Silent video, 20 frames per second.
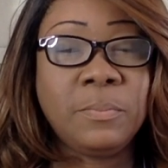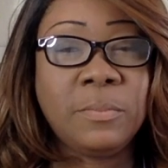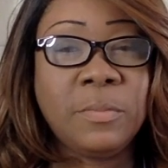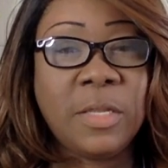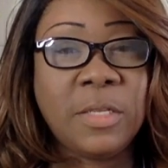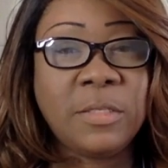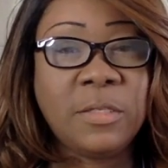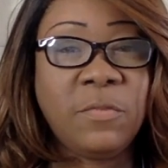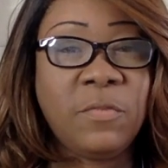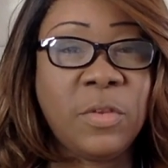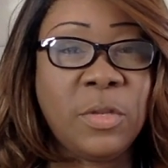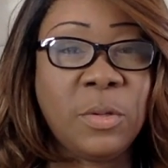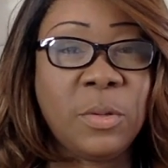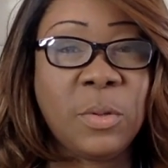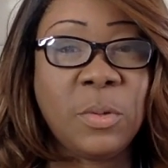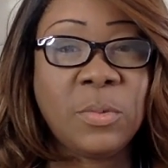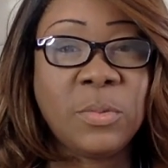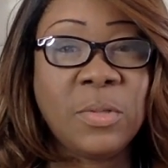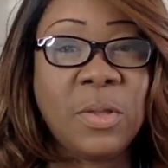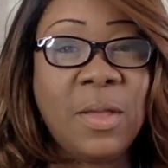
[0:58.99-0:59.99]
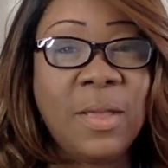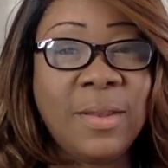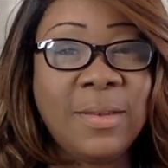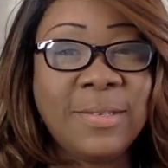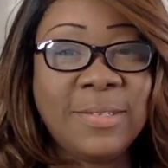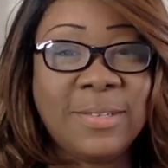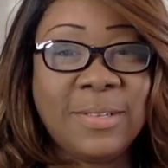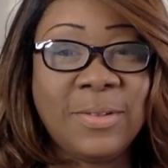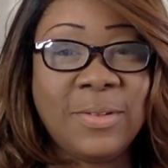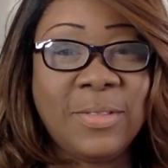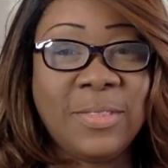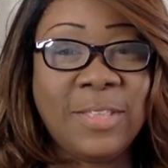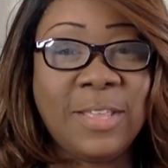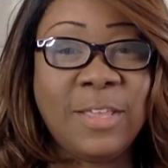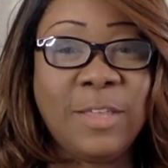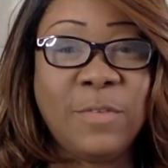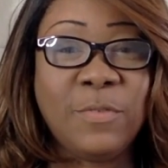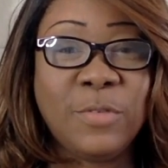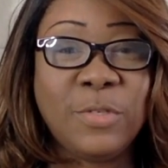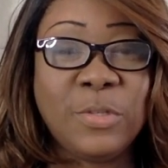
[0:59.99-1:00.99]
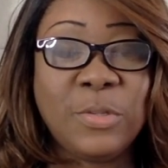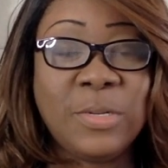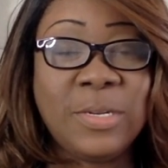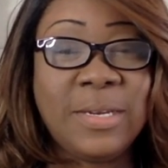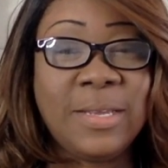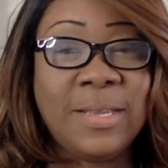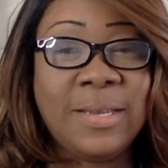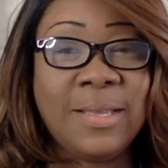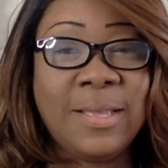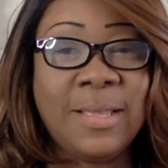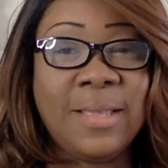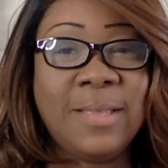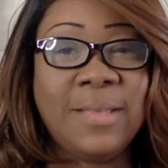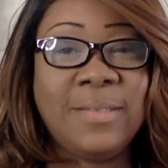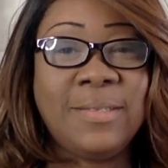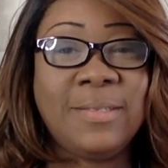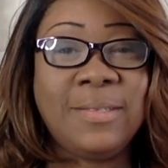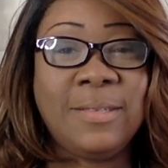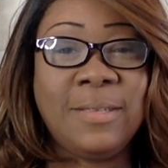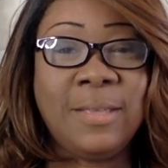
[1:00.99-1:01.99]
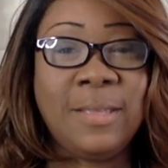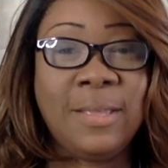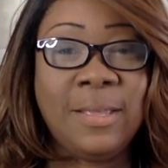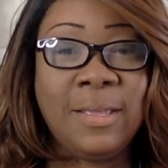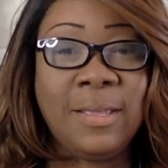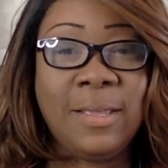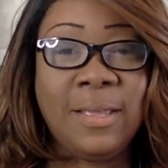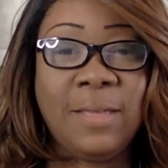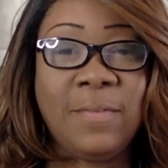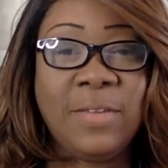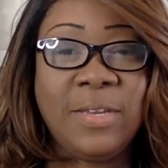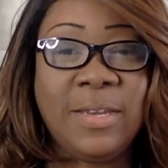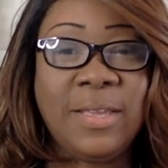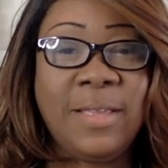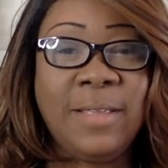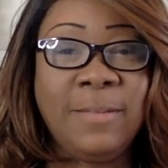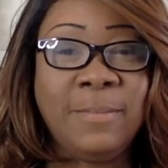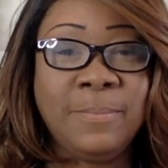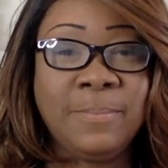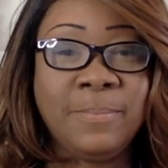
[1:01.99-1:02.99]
as the video goes on. So thank you for tuning in, guys. Have a good day.